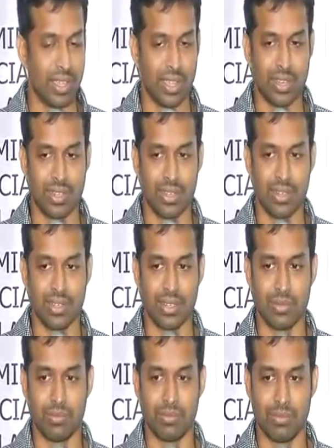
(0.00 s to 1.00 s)
And
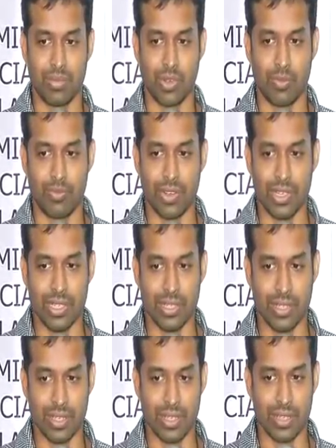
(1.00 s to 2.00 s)
um,
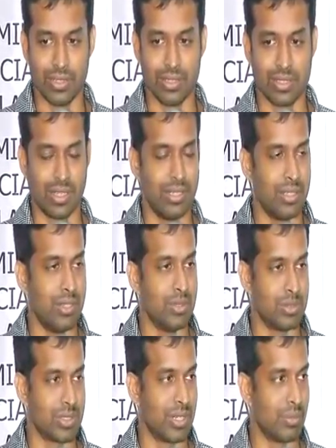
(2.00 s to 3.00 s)
hopefully uh, this
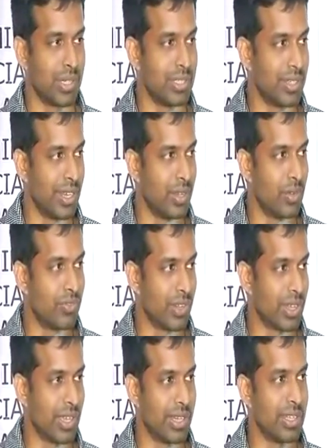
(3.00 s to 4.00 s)
continues, and by the end of her
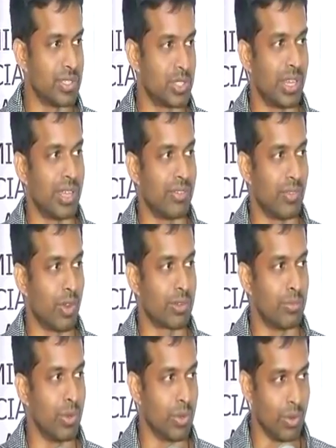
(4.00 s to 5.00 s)
career, she'll have a
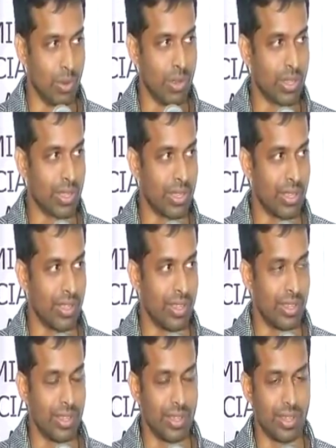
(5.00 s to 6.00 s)
lot more gold
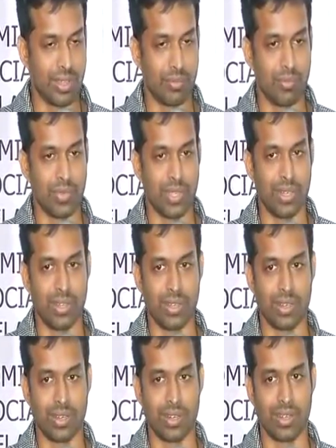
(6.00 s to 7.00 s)
um, in
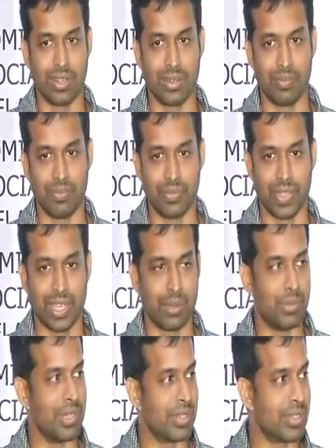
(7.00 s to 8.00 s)
her um,
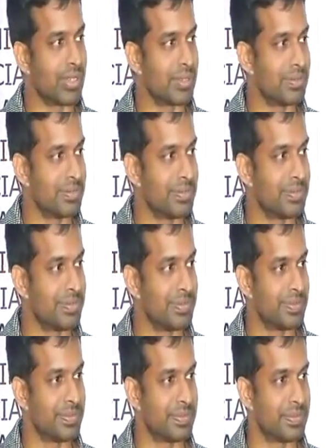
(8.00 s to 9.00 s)
cabinet.
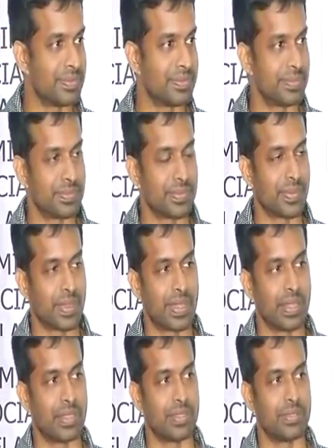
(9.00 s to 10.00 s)
Gopi, you are
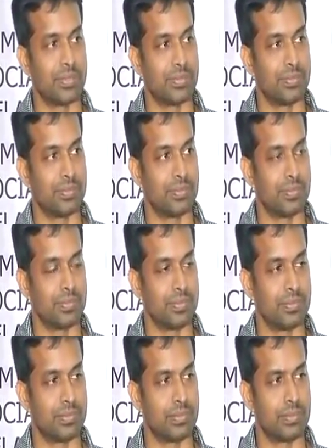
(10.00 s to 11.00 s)
always a great, uh,
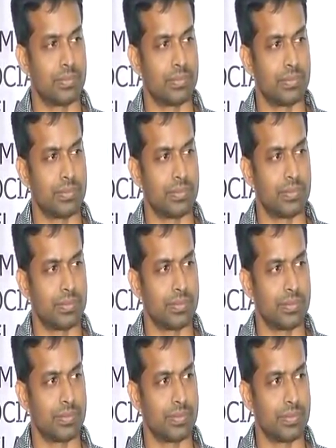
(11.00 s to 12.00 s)
what to say, on
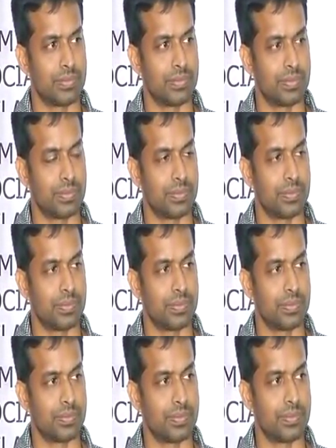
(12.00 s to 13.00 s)
fitness. You
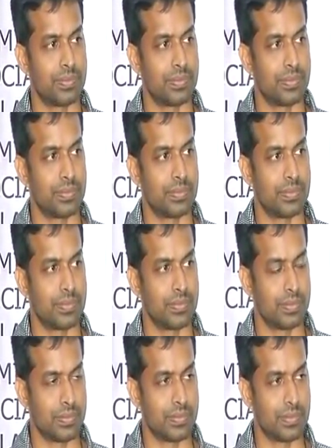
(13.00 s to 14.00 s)
always stressed on fitness.